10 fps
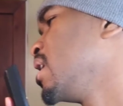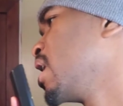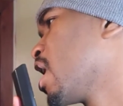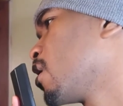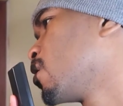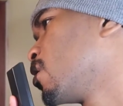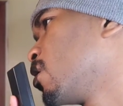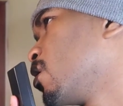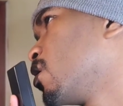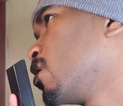Yeah.
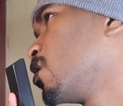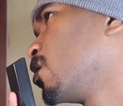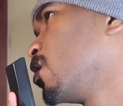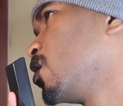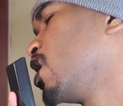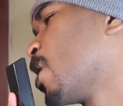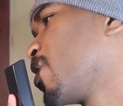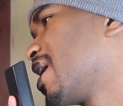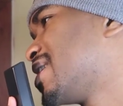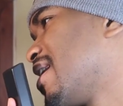Yeah,
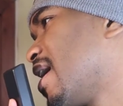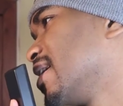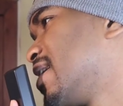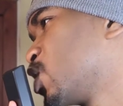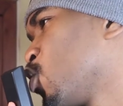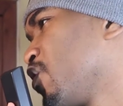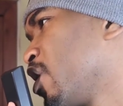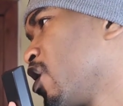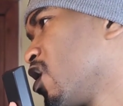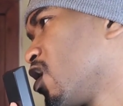we got a 1096 over
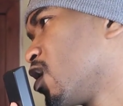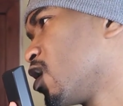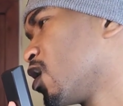here.